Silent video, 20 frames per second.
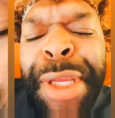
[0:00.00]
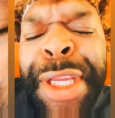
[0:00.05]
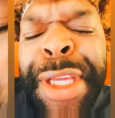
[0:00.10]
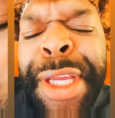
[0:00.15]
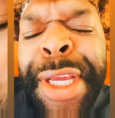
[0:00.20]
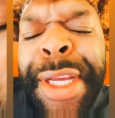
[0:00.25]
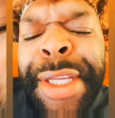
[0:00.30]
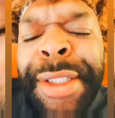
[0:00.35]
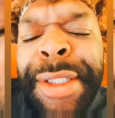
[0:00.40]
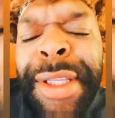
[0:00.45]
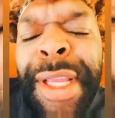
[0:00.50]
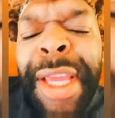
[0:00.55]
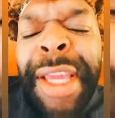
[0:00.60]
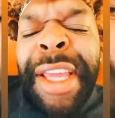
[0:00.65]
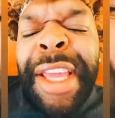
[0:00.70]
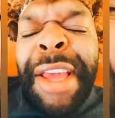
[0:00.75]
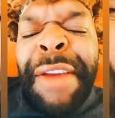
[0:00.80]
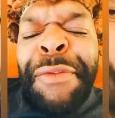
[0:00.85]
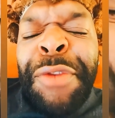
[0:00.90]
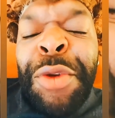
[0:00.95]

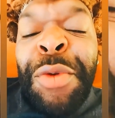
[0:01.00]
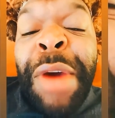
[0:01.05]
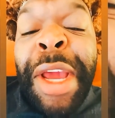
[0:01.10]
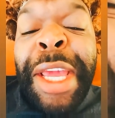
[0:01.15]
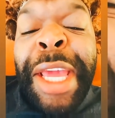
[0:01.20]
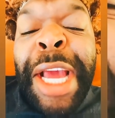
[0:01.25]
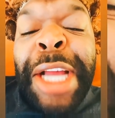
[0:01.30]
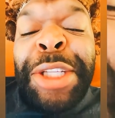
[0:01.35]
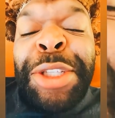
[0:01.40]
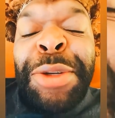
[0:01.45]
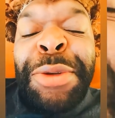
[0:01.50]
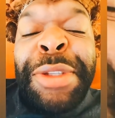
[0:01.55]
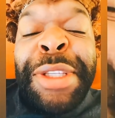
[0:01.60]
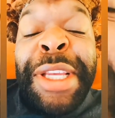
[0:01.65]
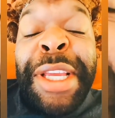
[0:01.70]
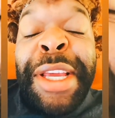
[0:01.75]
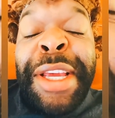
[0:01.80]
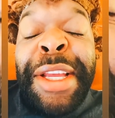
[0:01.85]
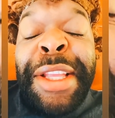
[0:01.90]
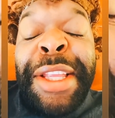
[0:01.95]
PSA, if you ain't got your
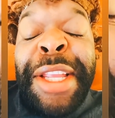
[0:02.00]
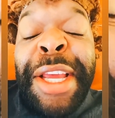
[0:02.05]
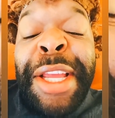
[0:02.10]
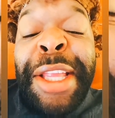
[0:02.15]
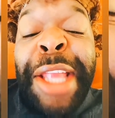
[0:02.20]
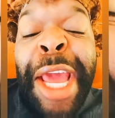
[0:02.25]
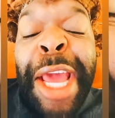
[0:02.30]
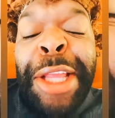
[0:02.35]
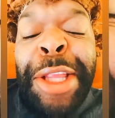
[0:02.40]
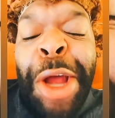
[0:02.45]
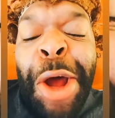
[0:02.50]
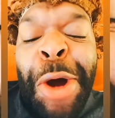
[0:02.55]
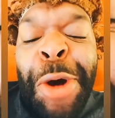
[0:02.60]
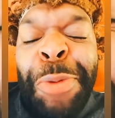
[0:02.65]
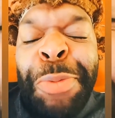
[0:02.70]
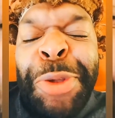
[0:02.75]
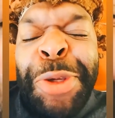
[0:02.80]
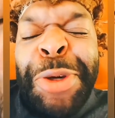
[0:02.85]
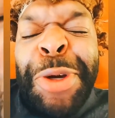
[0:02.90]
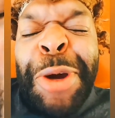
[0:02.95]
ticket, then at
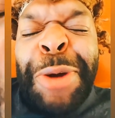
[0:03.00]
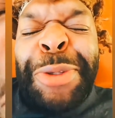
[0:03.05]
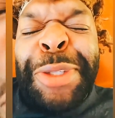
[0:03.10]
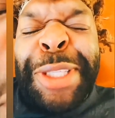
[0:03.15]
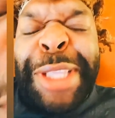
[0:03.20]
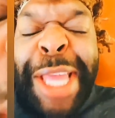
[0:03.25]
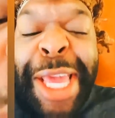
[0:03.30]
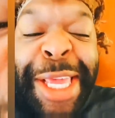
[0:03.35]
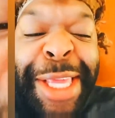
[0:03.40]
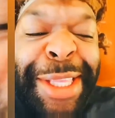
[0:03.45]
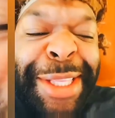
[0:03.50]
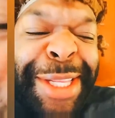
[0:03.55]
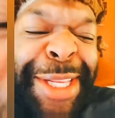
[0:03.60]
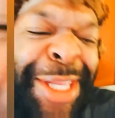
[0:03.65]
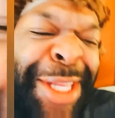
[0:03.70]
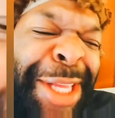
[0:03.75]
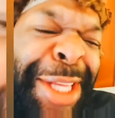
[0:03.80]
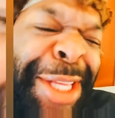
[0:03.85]
home you gonna stay.